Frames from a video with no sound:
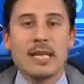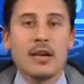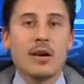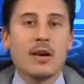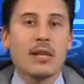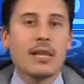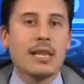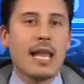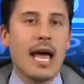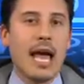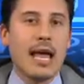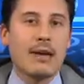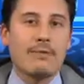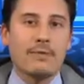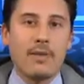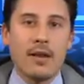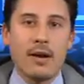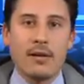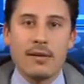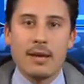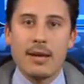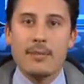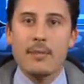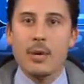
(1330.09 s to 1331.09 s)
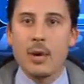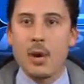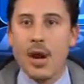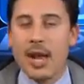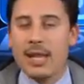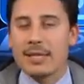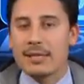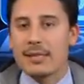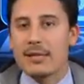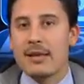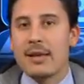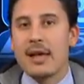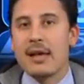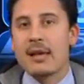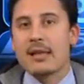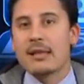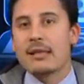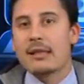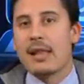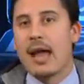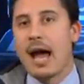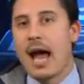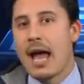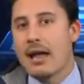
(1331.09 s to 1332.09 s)
they are lifelong Democrats,
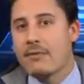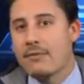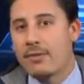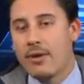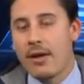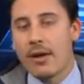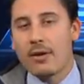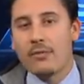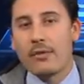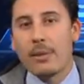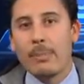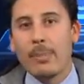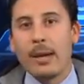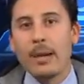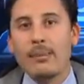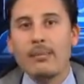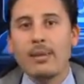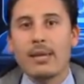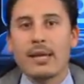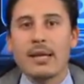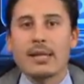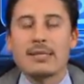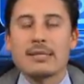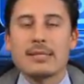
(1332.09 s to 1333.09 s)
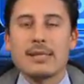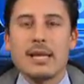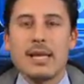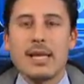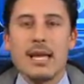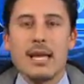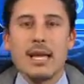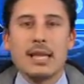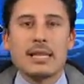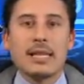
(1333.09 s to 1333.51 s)
lifelong Republicans,